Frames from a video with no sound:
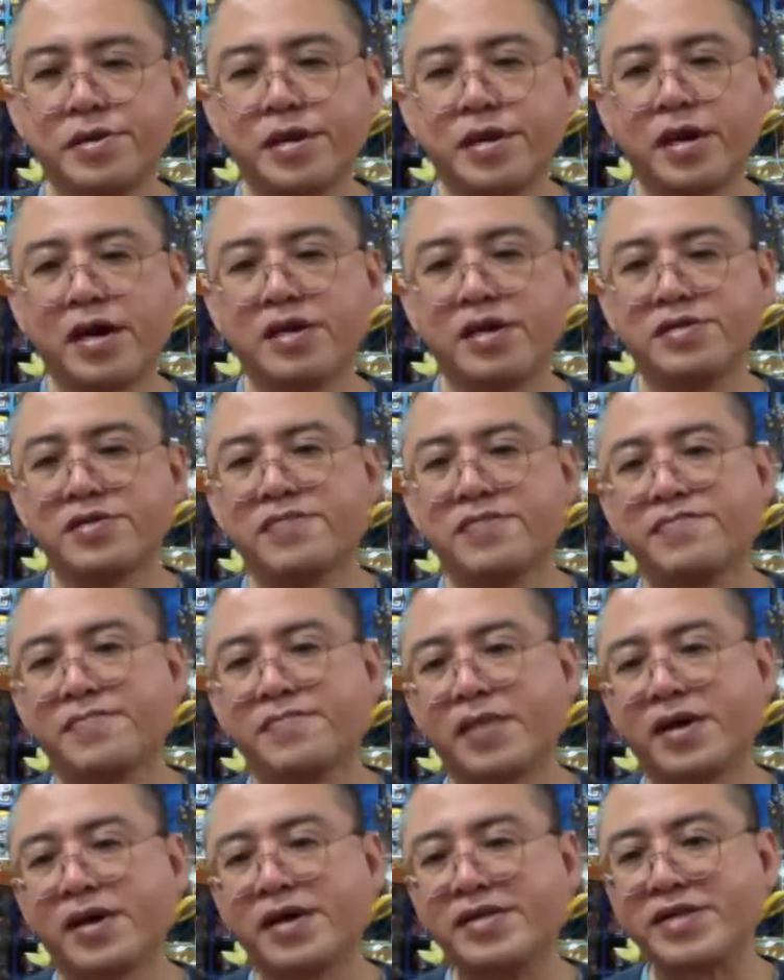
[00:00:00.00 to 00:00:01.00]
And if
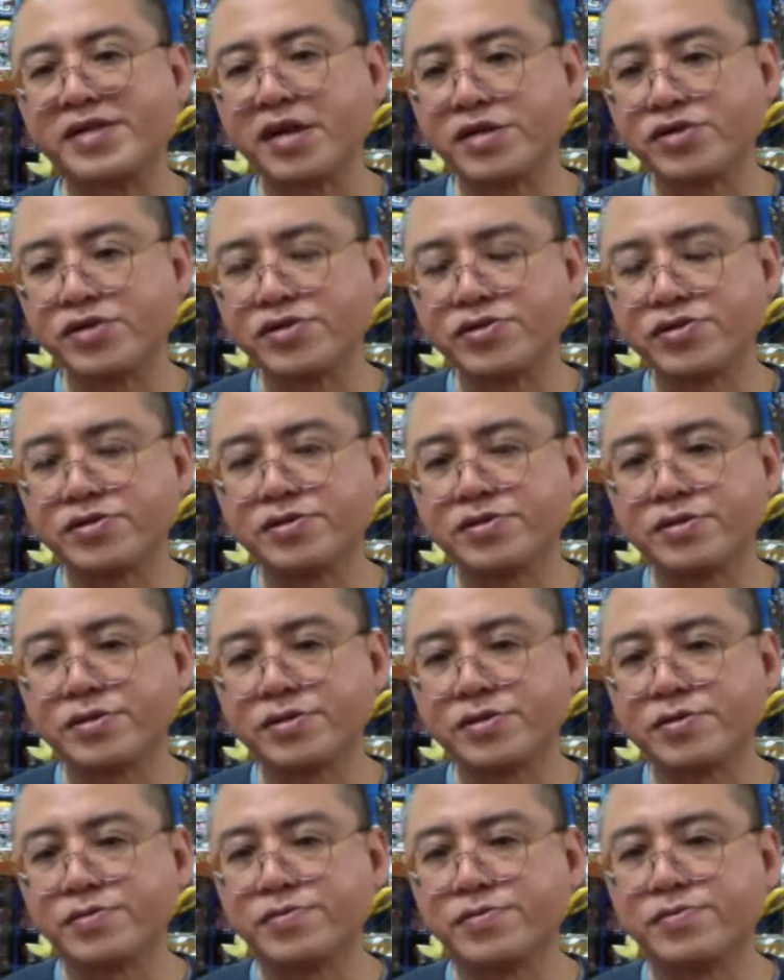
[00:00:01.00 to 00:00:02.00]
my attention
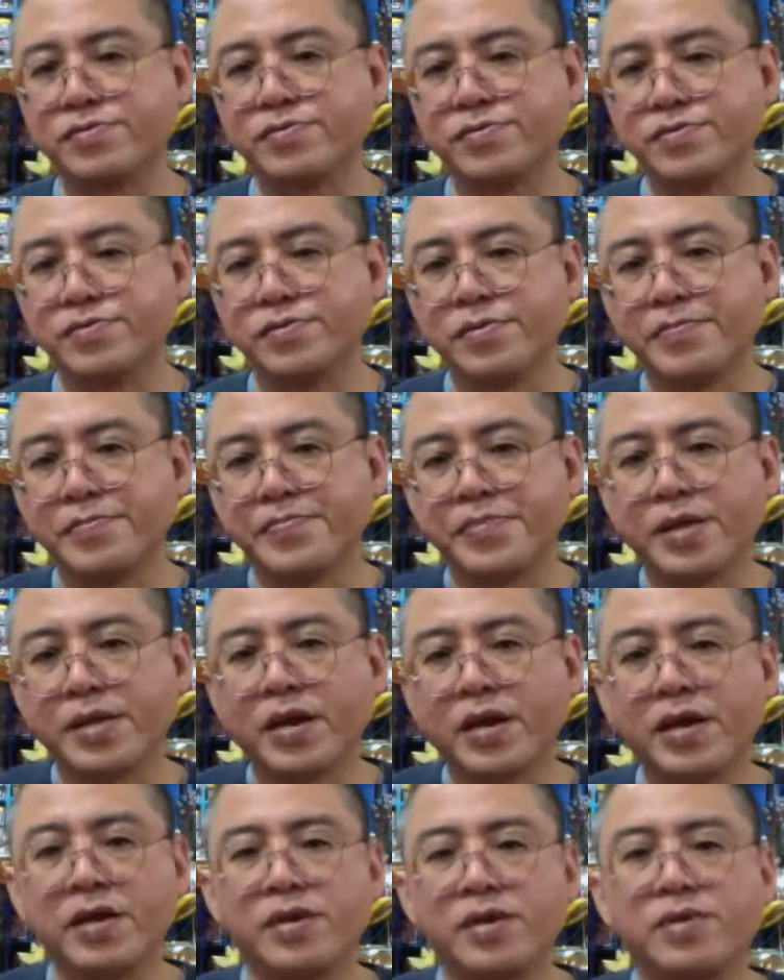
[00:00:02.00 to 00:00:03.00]
is to
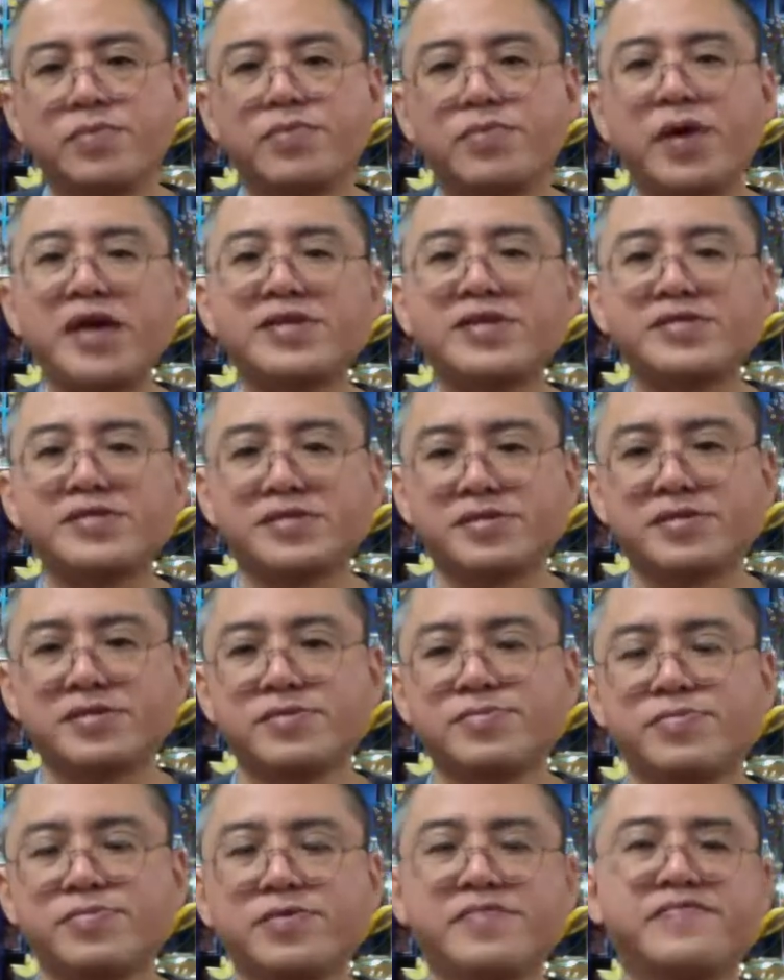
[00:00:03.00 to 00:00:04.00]
rest
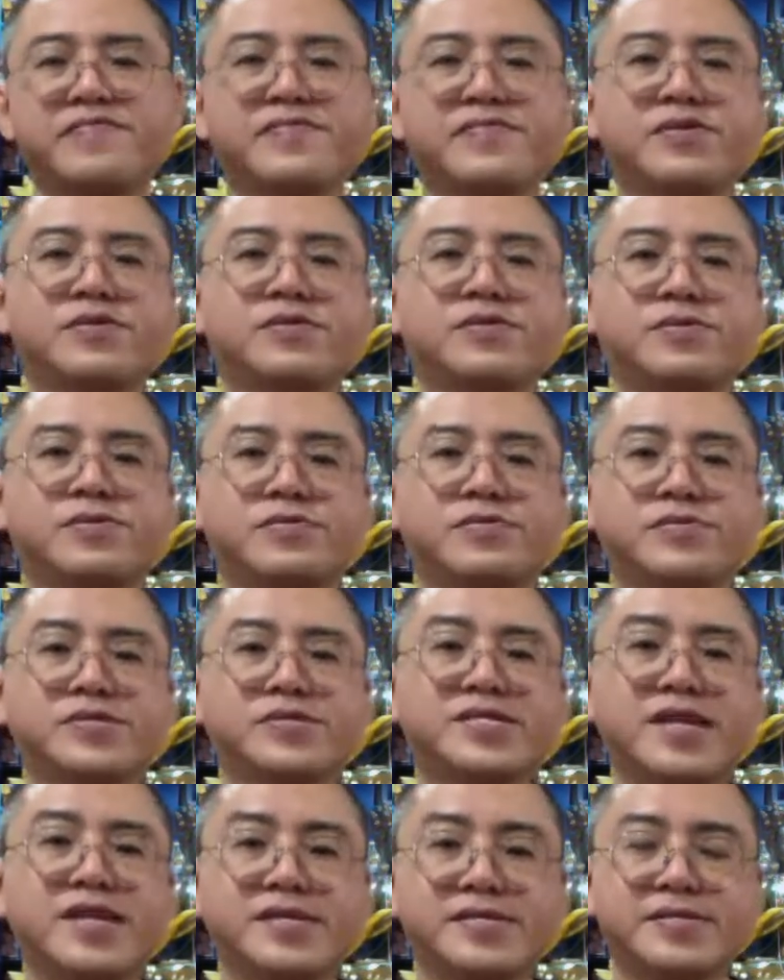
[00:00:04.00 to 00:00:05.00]
with these 2
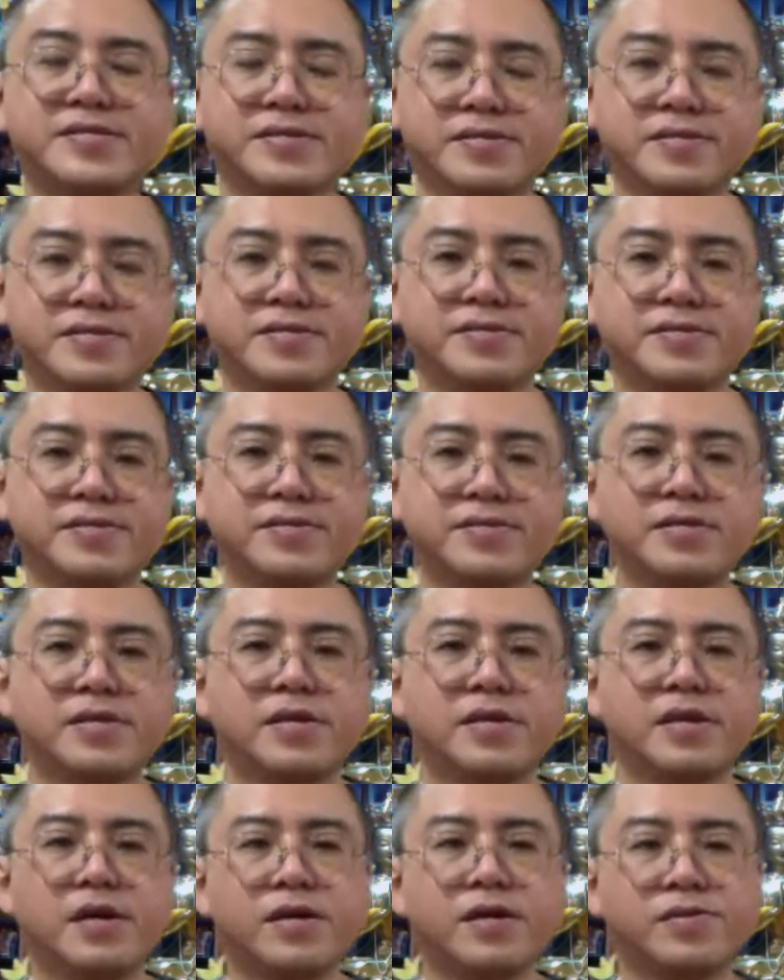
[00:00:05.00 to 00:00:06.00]
senses
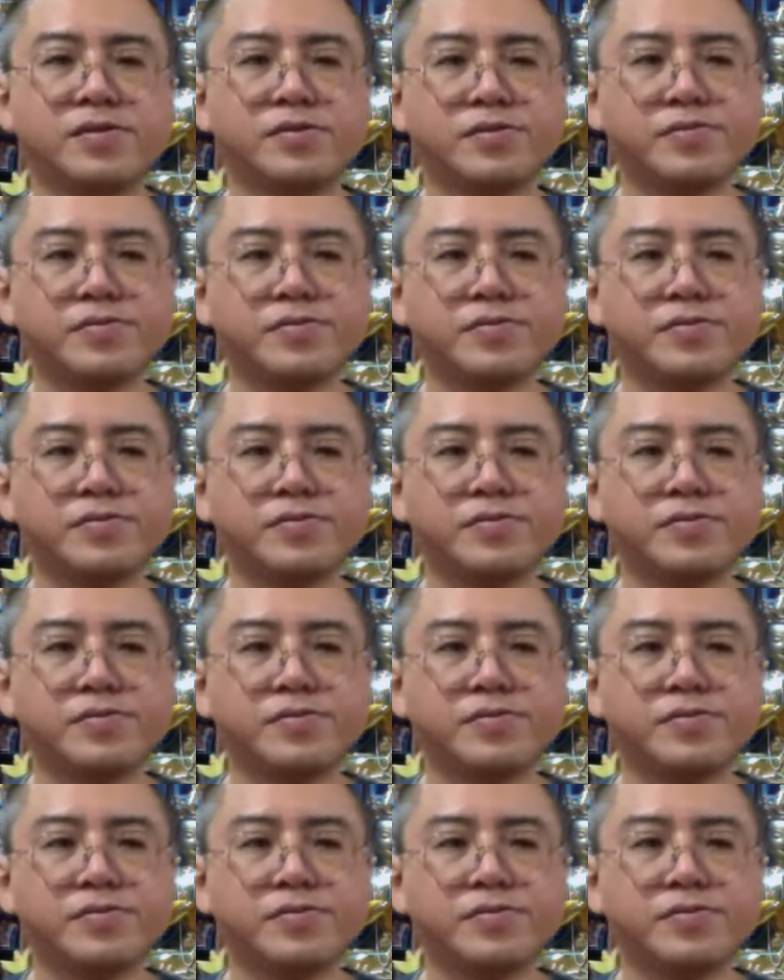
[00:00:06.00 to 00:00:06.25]
and to